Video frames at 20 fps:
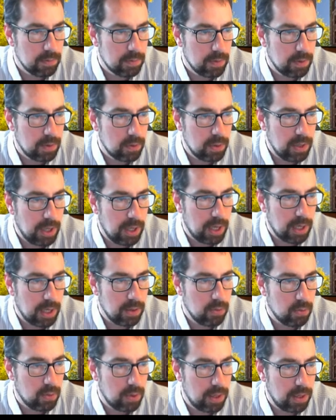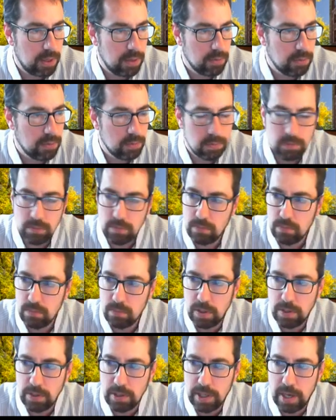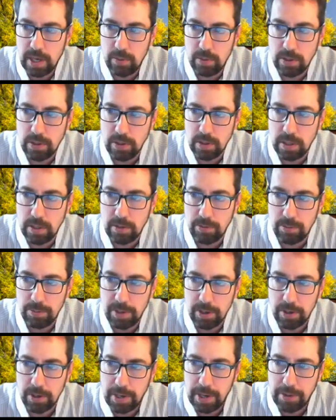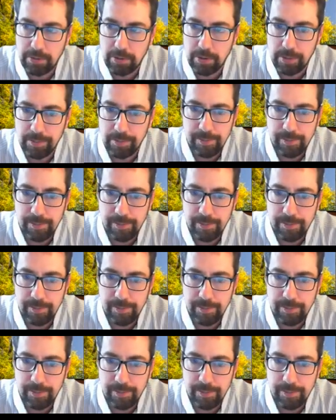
okay when you got what you need from there, Catherine.